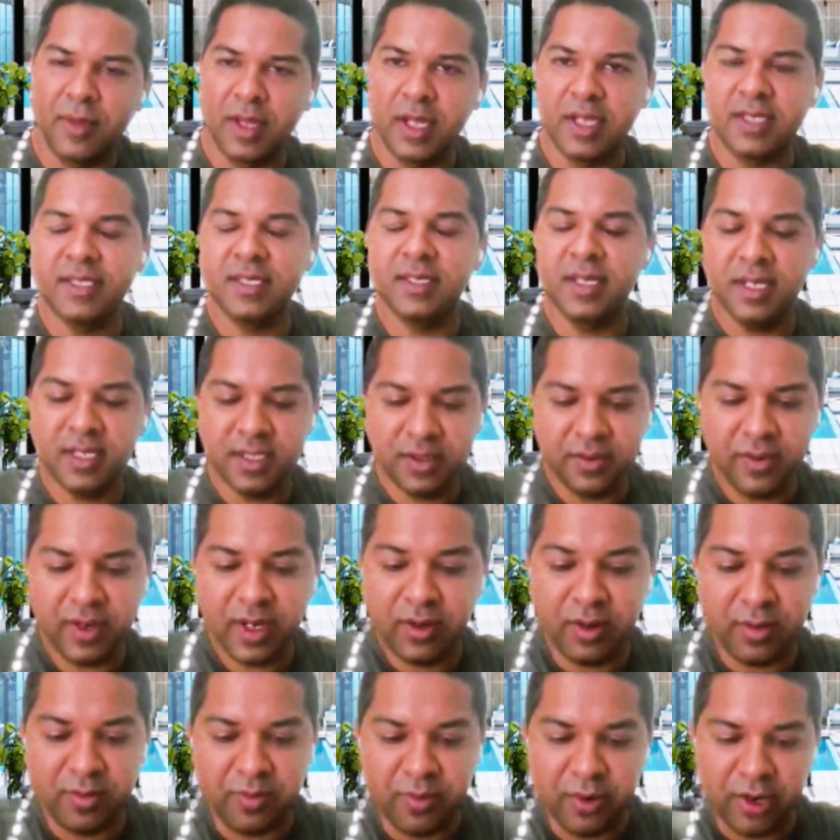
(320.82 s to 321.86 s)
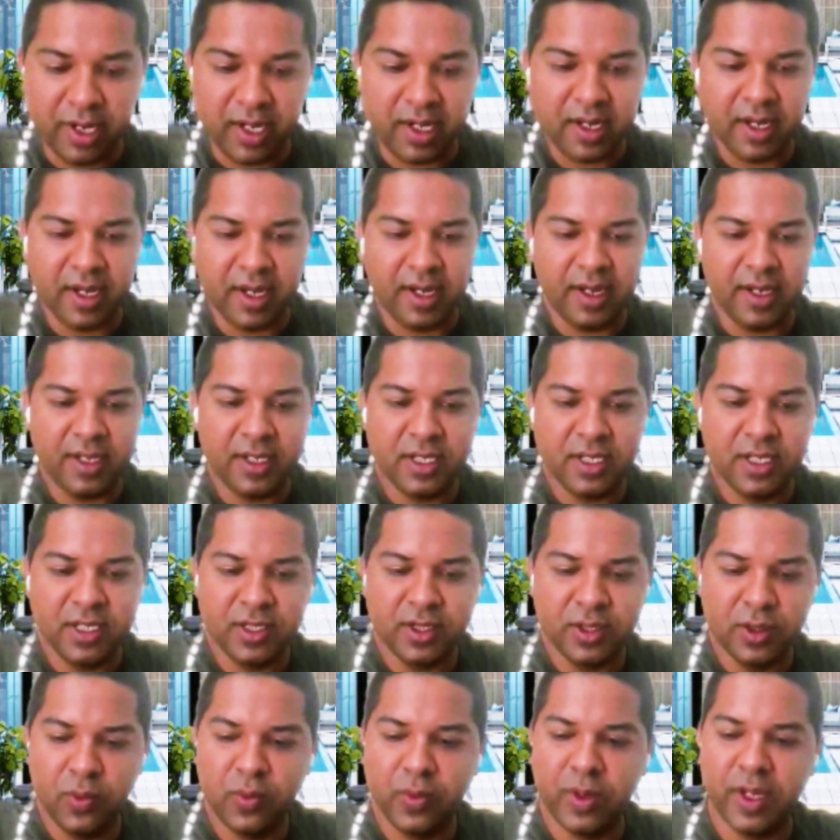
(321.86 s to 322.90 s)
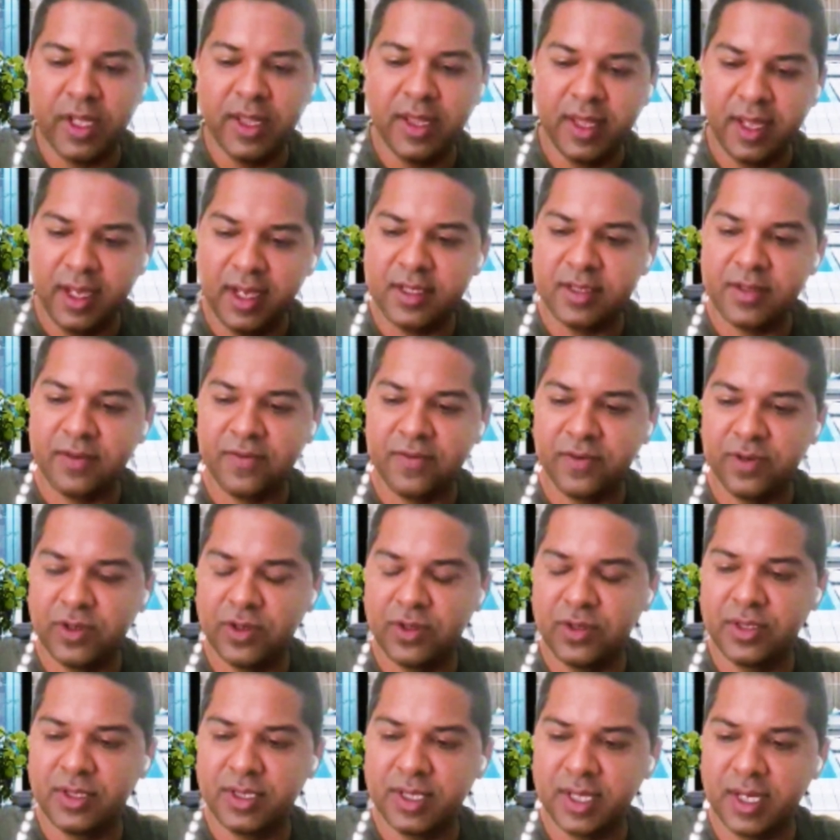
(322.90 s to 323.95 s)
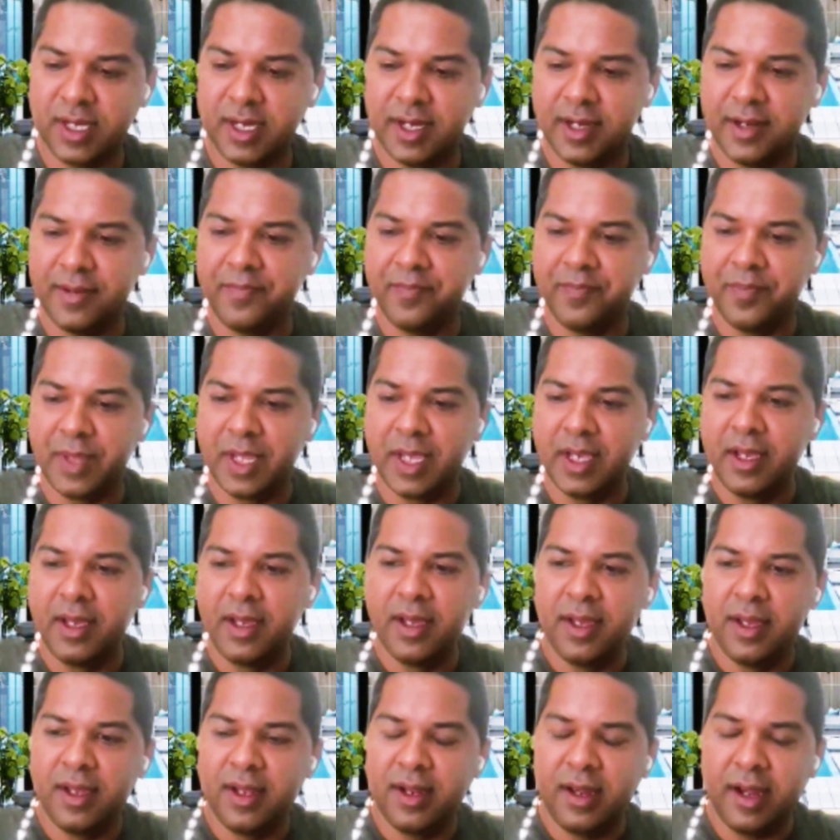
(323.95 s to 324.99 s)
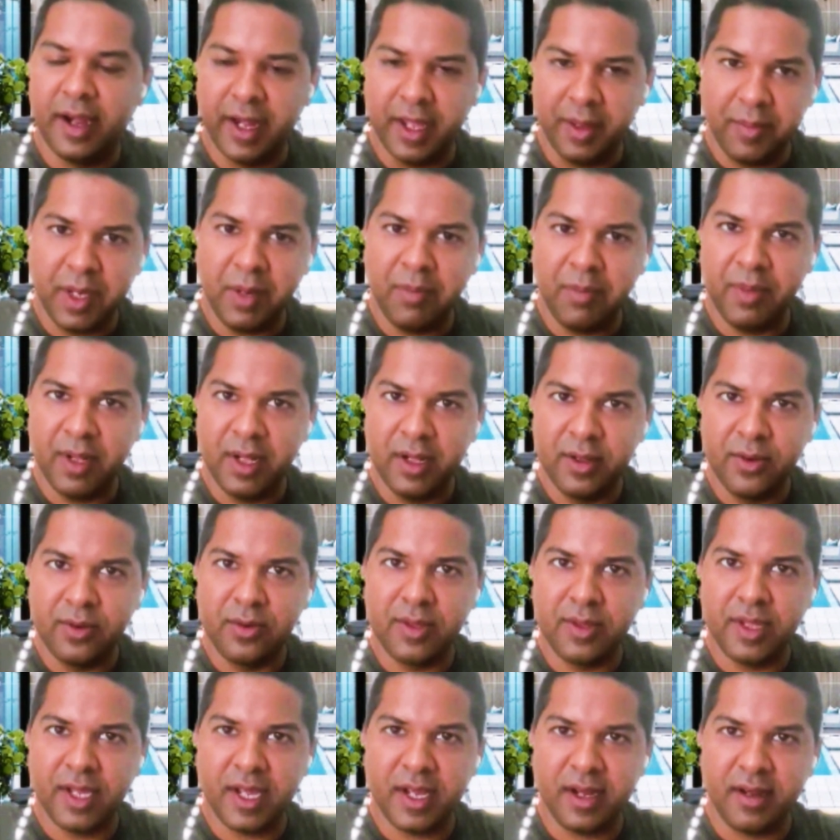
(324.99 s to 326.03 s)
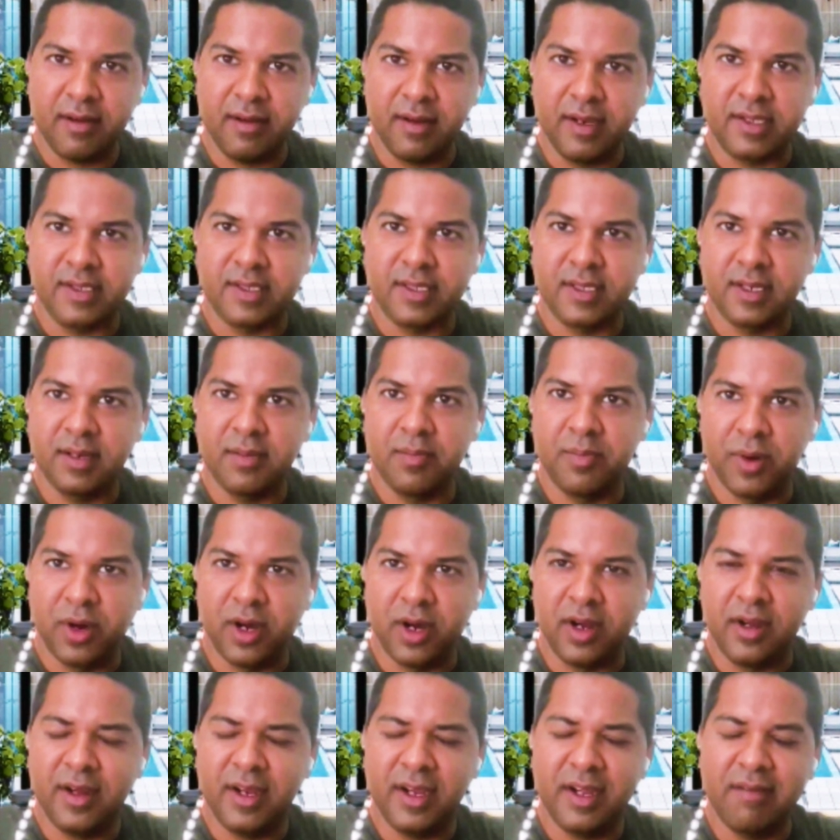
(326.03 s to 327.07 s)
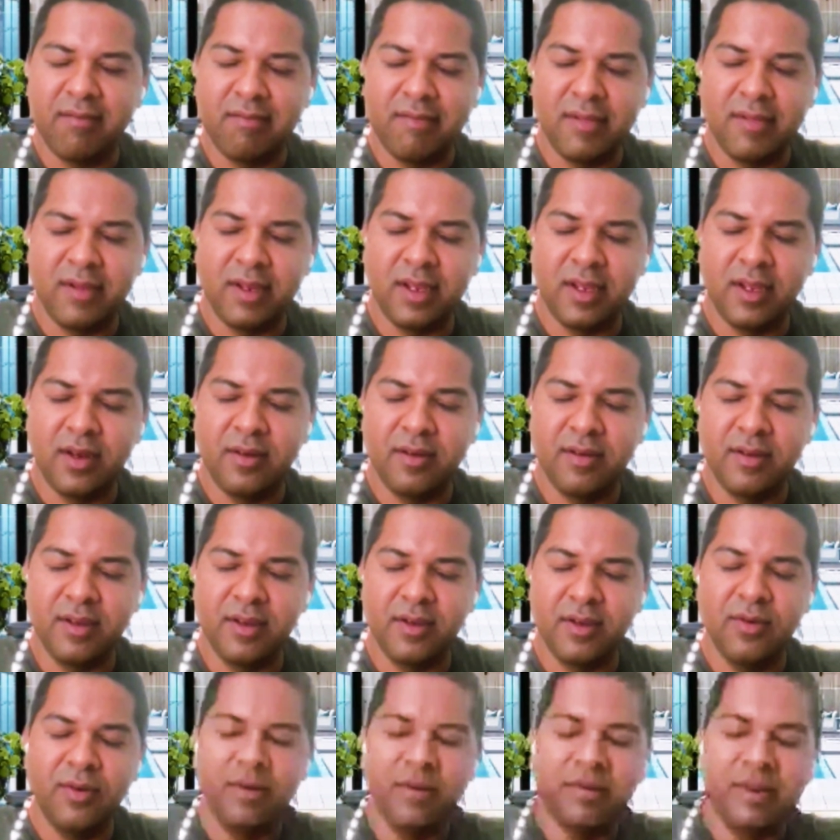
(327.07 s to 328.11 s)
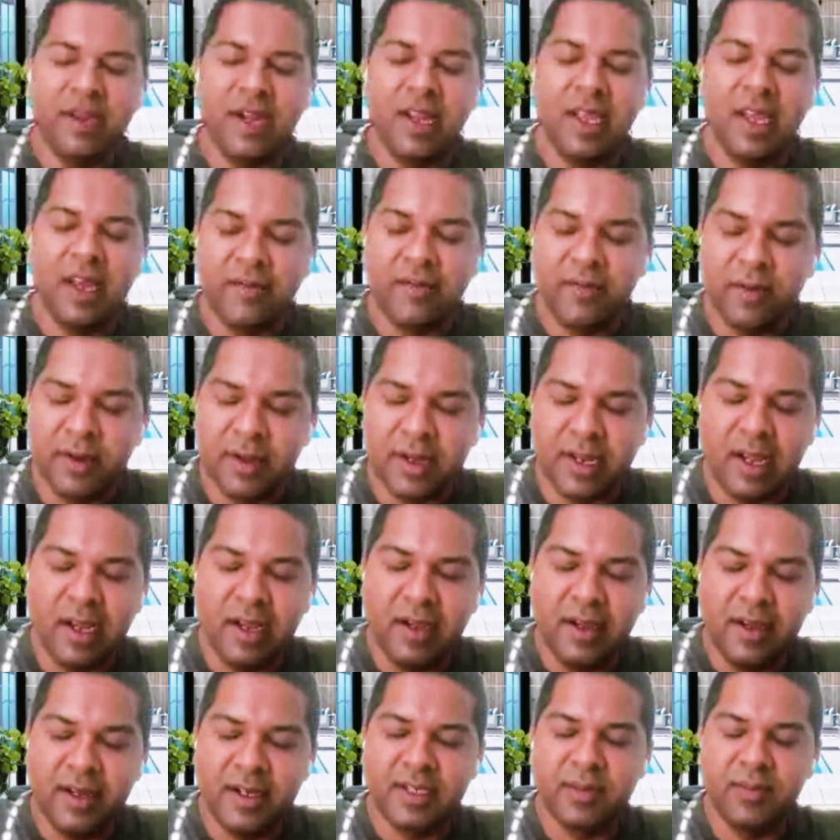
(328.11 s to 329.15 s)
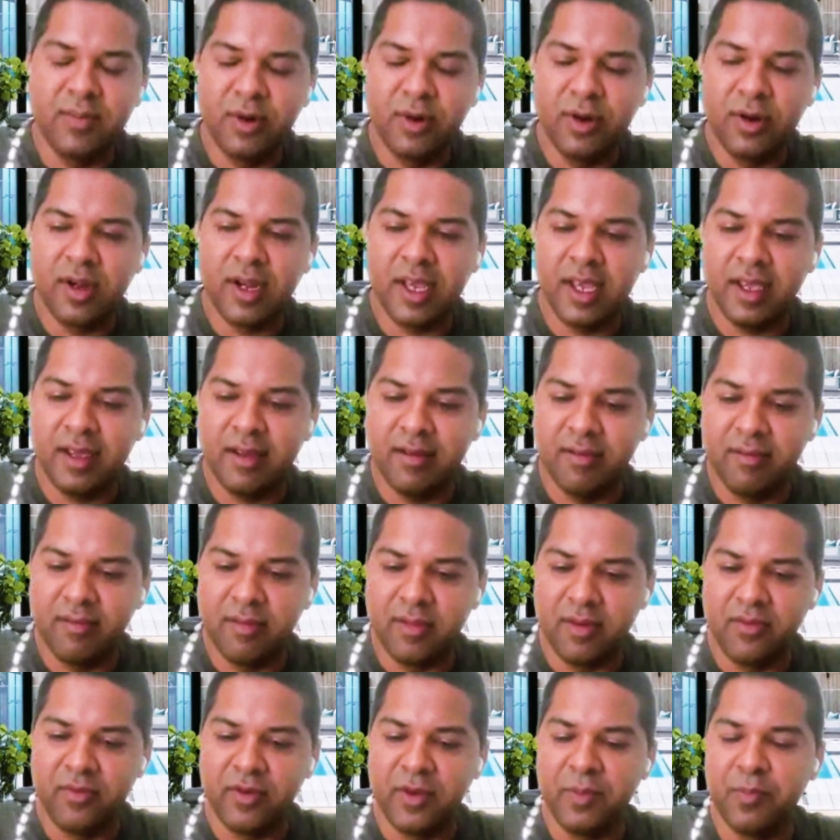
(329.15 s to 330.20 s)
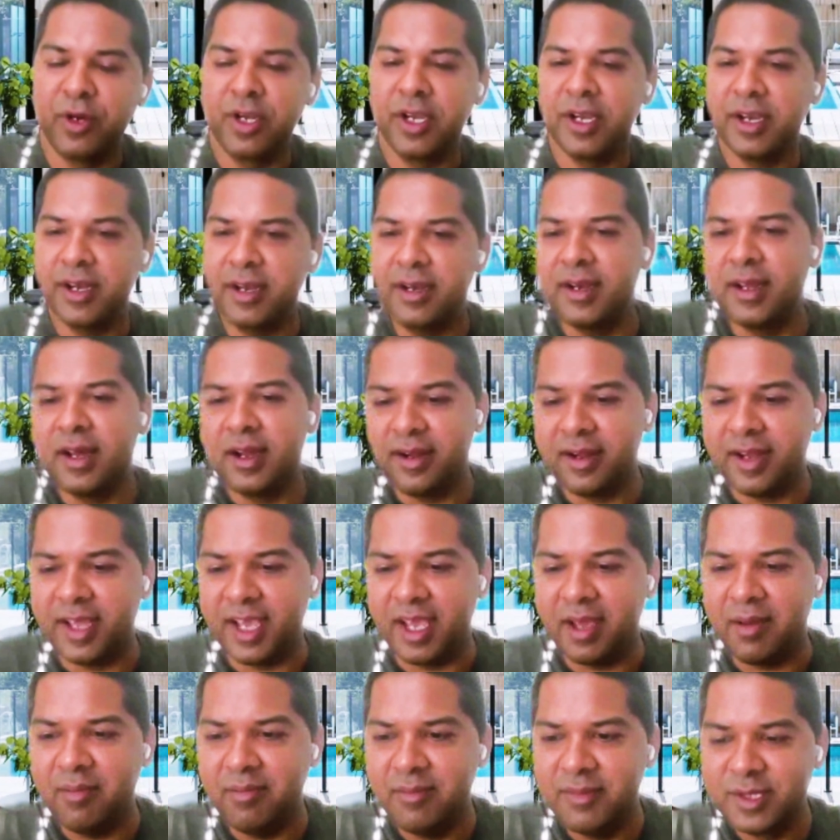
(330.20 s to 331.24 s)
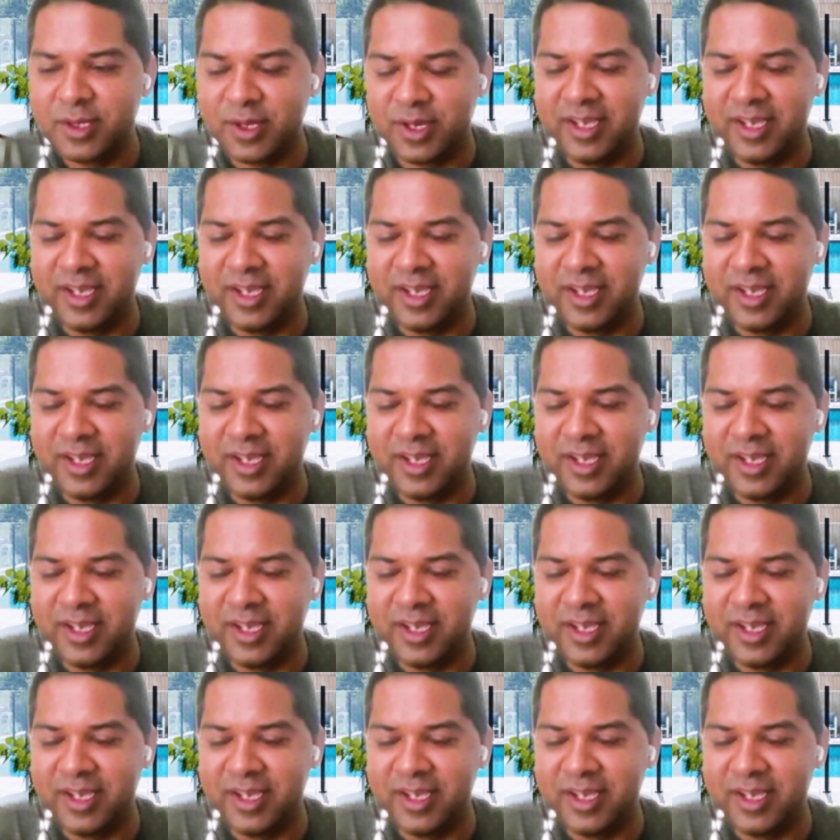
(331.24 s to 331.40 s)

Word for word: That's that's a very good point. Uh, so one thing is, of course, uh, letting people know that it's a bot, and you know, you don't really have to tell it. It's more like sure. we put it in our name,